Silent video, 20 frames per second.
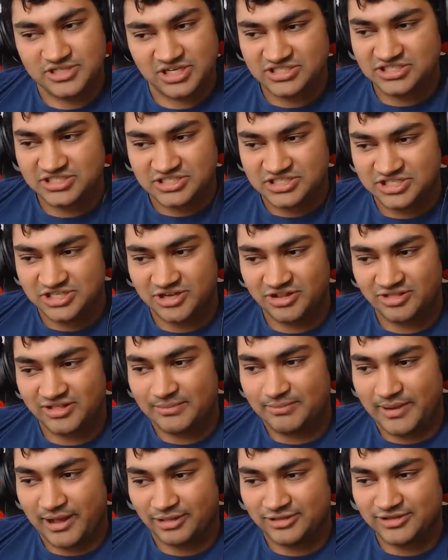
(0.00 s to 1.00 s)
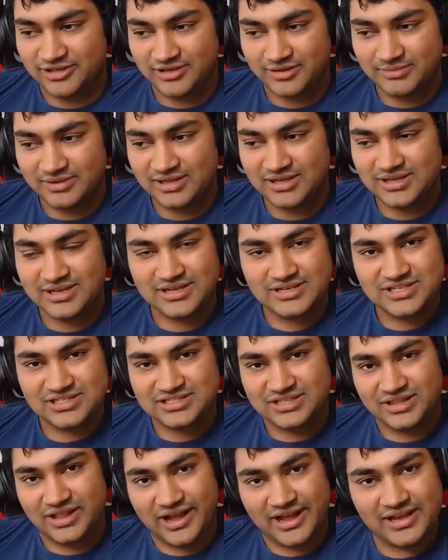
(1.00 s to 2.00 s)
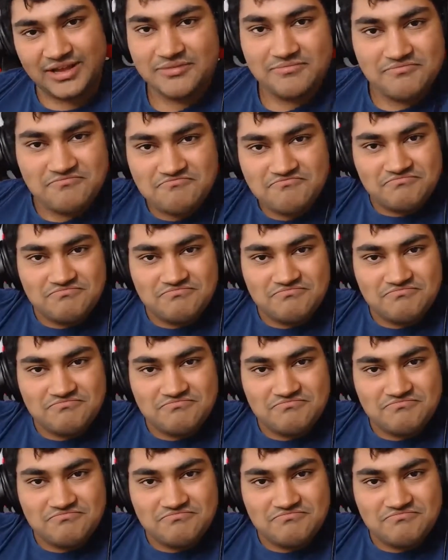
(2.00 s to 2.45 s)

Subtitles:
just Jill and Meltem, just like